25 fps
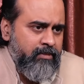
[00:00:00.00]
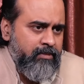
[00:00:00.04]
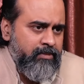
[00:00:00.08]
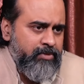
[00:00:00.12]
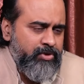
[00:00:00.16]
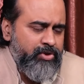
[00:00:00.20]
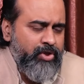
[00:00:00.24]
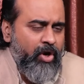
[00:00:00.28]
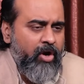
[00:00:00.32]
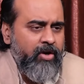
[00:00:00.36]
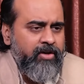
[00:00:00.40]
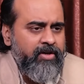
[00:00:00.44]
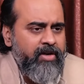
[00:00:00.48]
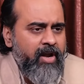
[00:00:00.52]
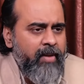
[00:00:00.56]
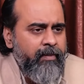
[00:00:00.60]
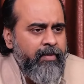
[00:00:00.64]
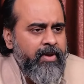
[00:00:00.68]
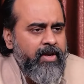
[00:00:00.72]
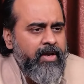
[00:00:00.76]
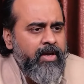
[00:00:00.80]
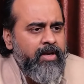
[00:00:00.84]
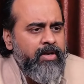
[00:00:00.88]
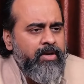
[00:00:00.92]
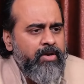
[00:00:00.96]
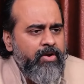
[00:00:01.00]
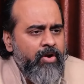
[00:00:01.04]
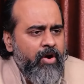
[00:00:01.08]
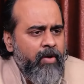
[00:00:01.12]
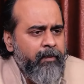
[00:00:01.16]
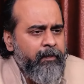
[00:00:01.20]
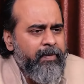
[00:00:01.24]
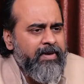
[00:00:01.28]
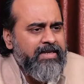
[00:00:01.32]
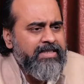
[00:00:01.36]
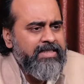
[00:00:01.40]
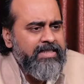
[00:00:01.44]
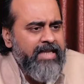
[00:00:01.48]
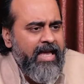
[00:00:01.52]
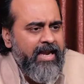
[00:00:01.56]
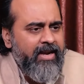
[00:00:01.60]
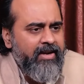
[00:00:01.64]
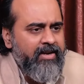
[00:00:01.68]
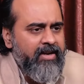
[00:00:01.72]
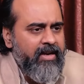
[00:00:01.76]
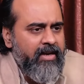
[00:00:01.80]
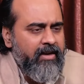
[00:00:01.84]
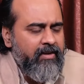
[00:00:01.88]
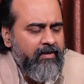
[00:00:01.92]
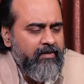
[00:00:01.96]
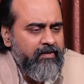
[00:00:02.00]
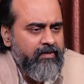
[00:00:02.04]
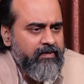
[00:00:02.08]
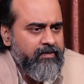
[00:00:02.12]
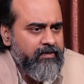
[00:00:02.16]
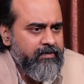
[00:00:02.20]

shortcoming in your personality.